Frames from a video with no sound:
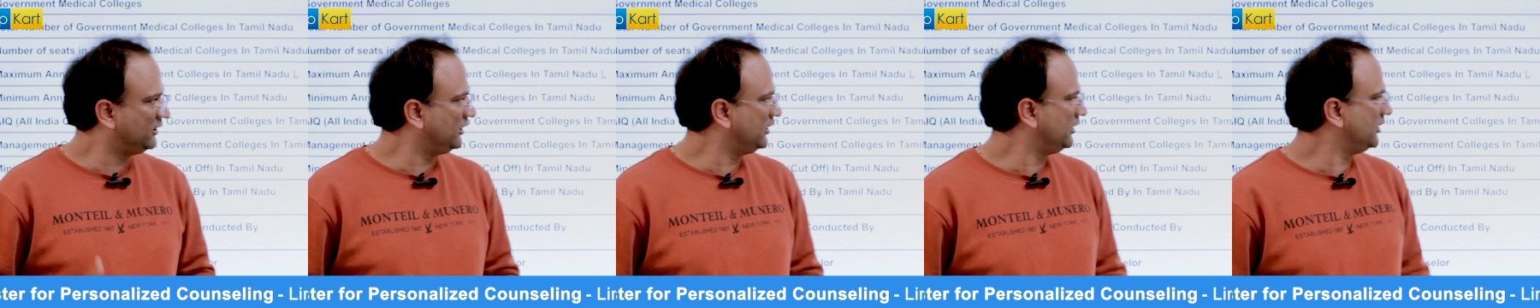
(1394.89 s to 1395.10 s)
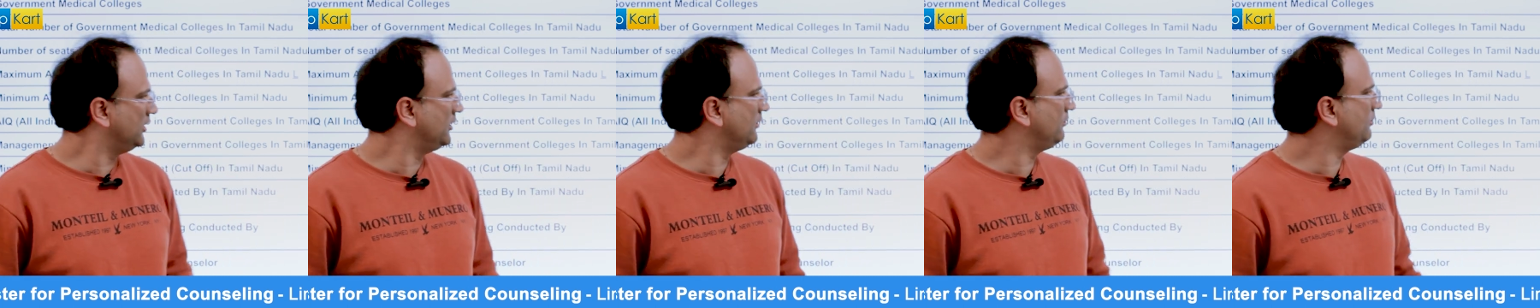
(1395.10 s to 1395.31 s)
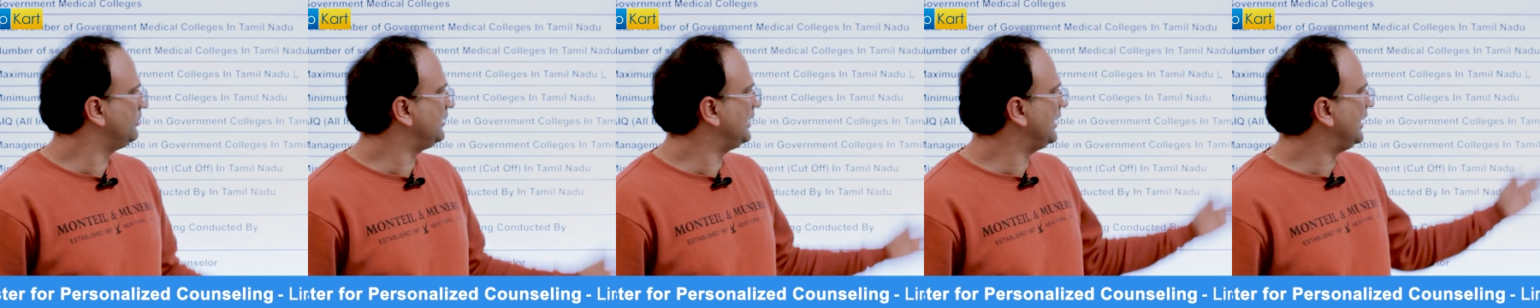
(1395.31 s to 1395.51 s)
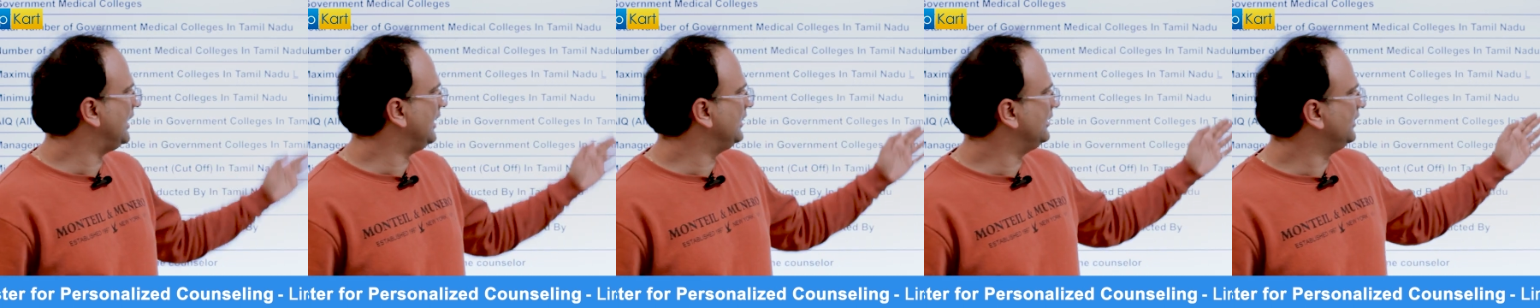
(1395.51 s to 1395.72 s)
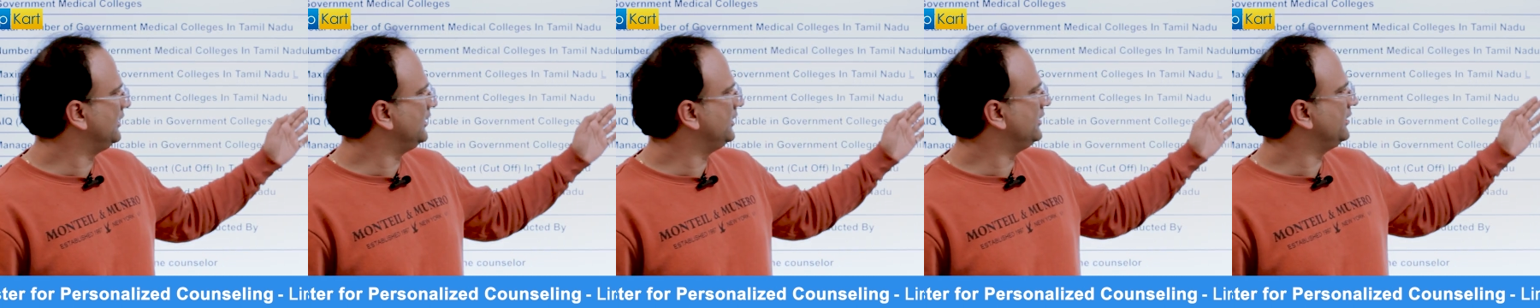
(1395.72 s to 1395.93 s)
uh,
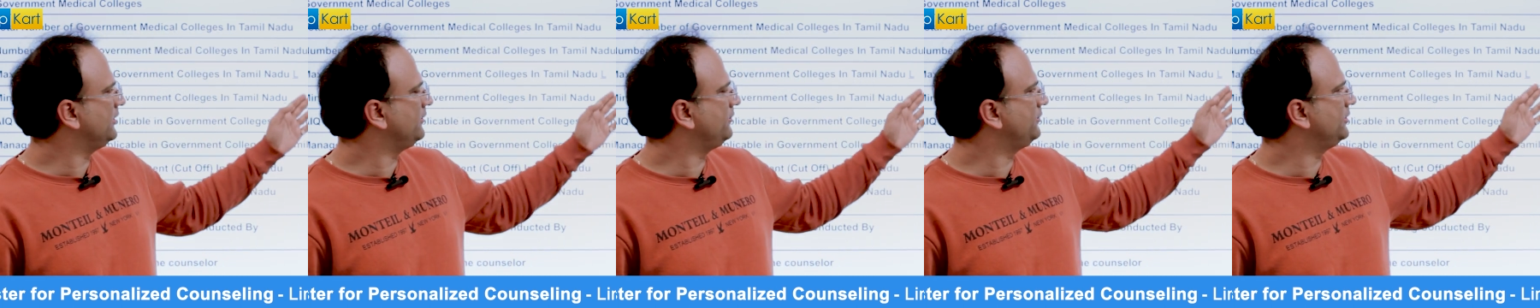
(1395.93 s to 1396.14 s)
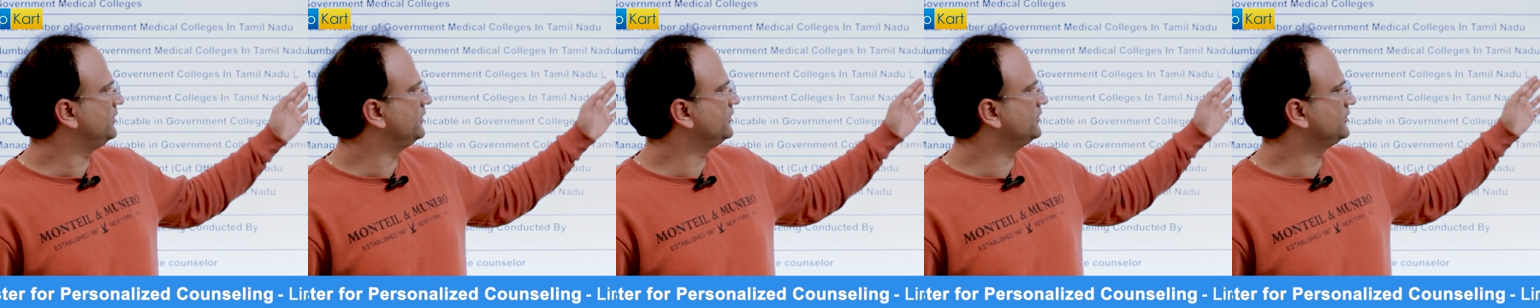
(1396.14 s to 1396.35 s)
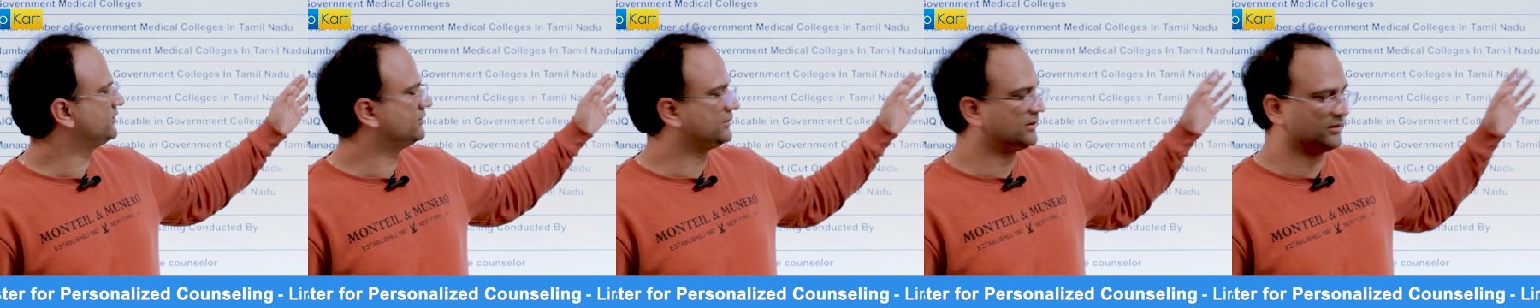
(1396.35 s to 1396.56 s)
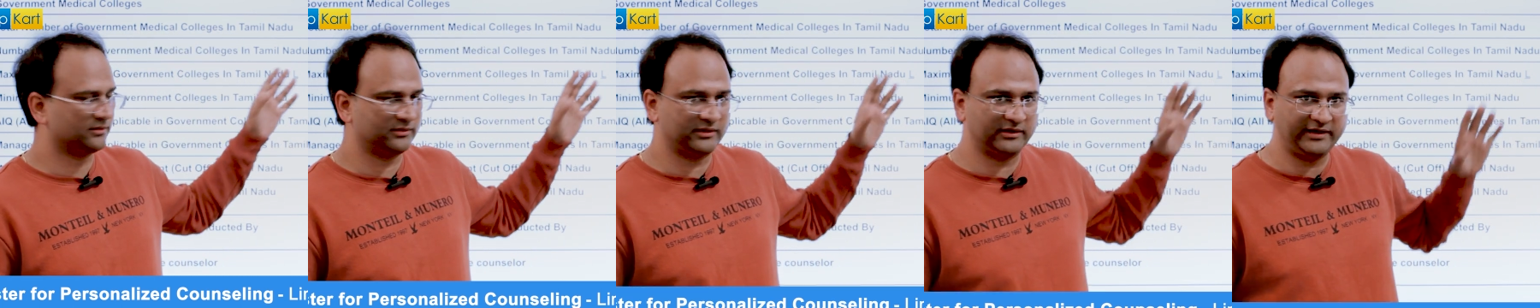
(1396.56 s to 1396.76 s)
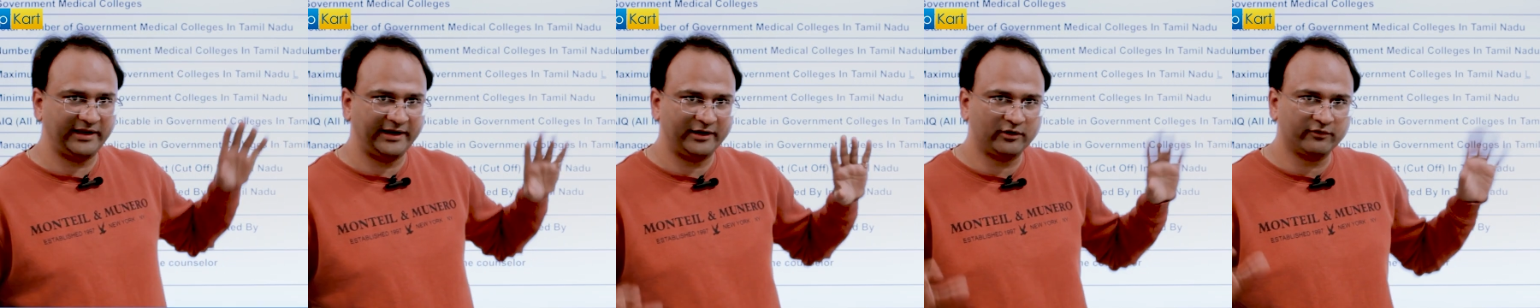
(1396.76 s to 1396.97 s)
uh,
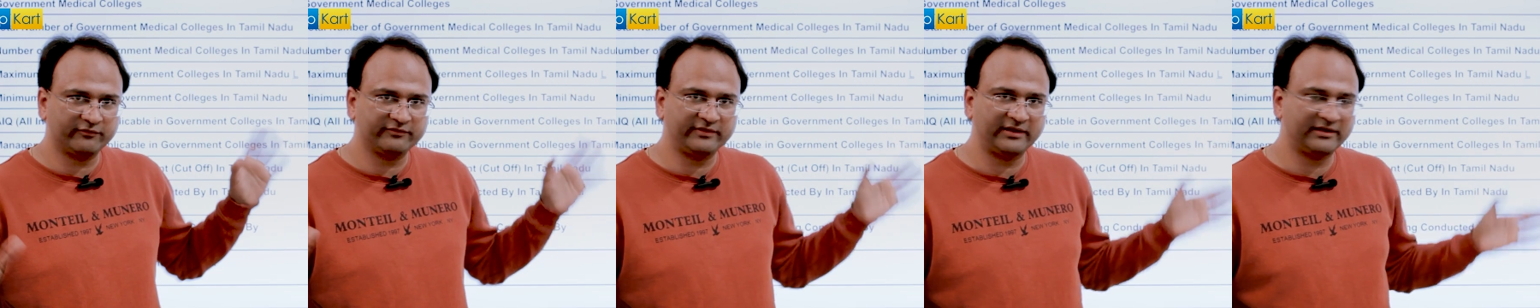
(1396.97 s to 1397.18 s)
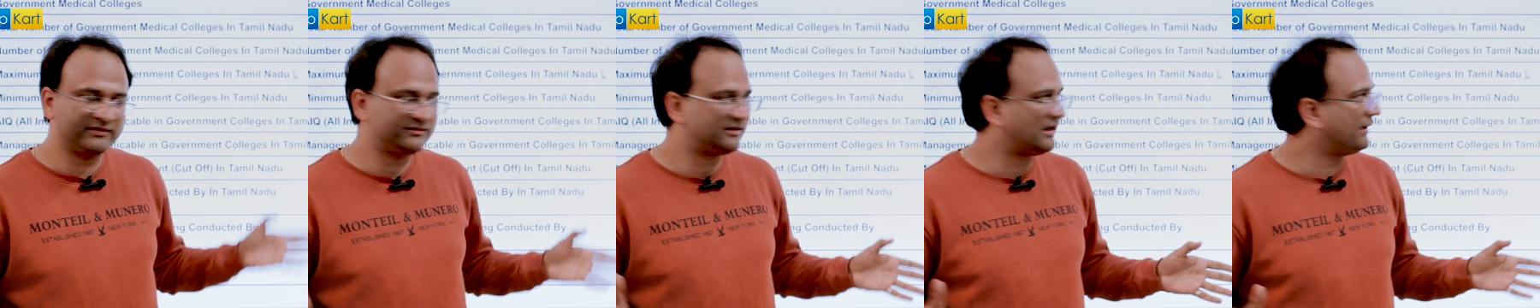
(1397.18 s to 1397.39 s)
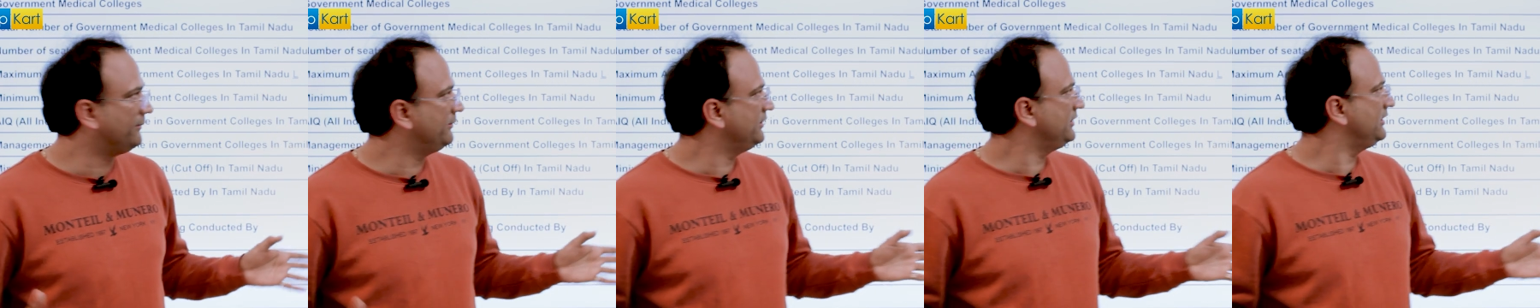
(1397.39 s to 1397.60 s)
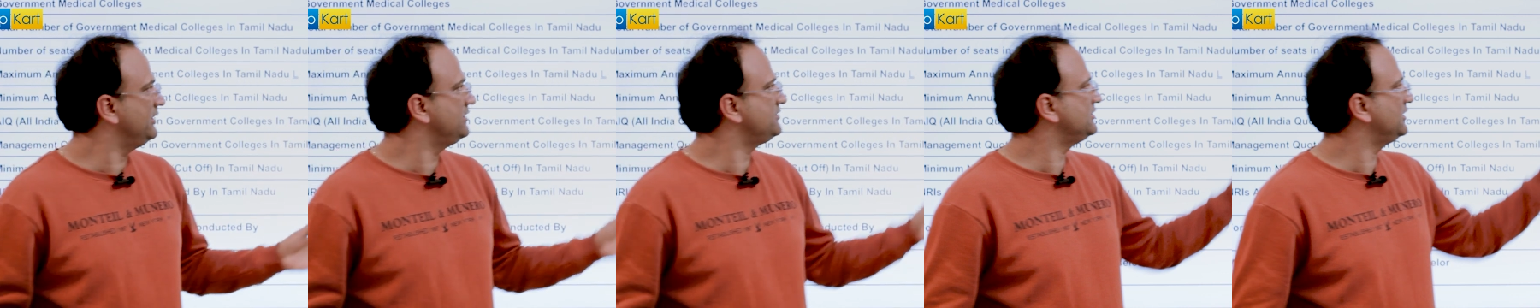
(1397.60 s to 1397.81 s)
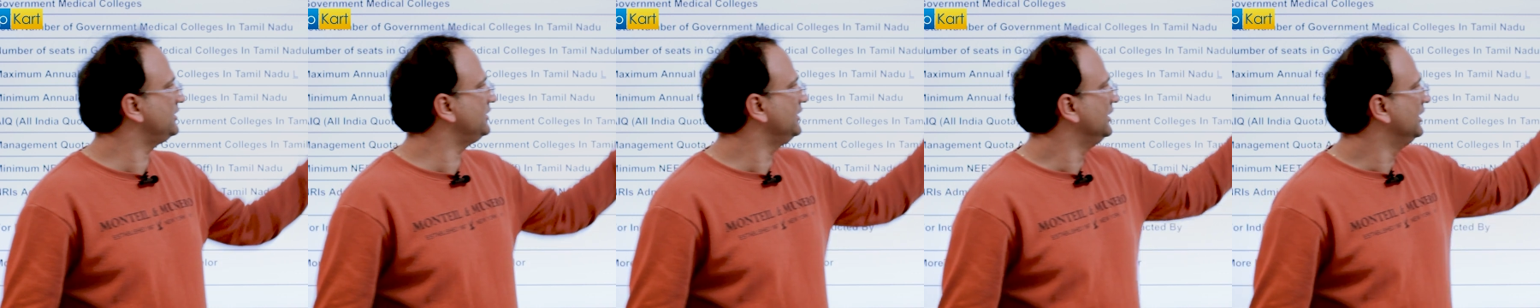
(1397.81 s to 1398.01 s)
the date of the
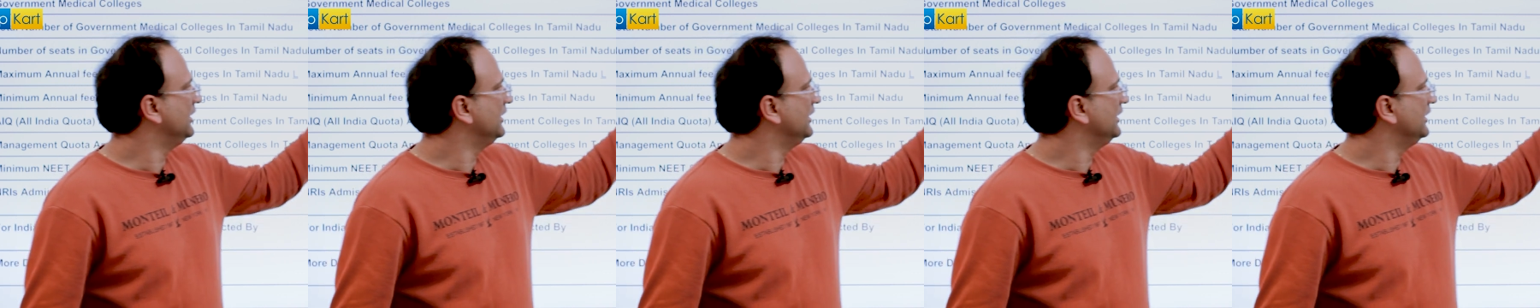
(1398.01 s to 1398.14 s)
examination,